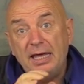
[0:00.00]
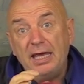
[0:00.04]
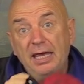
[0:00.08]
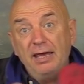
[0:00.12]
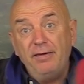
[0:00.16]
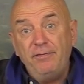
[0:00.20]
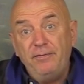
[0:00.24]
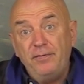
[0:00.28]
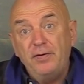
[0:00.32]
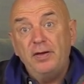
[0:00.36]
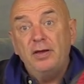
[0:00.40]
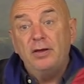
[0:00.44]

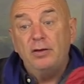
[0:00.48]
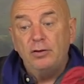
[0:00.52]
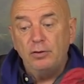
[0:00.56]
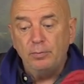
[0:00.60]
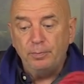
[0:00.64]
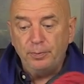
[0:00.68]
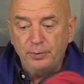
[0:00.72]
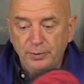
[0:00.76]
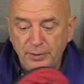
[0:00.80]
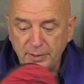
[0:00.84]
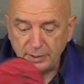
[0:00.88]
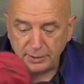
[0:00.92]
if
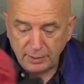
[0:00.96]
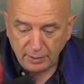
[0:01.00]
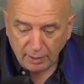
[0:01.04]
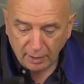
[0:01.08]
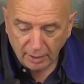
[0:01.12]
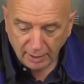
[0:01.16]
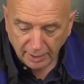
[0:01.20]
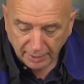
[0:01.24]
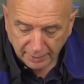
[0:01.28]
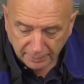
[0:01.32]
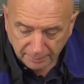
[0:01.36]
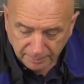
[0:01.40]
you put it
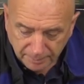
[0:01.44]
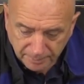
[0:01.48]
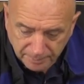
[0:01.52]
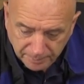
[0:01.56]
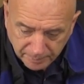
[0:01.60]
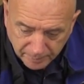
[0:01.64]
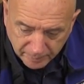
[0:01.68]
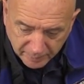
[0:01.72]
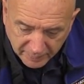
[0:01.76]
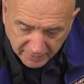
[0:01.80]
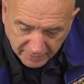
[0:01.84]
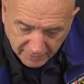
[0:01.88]
on.
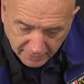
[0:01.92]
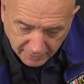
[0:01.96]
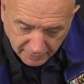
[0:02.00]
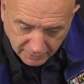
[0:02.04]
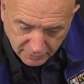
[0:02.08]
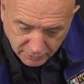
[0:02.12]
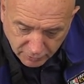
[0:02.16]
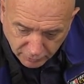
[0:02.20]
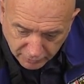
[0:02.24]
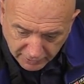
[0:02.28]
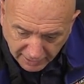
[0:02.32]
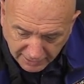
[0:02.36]

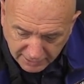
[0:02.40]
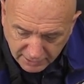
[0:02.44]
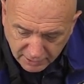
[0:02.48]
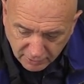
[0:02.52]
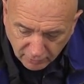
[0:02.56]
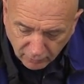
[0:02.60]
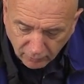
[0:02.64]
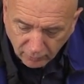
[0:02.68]
So that's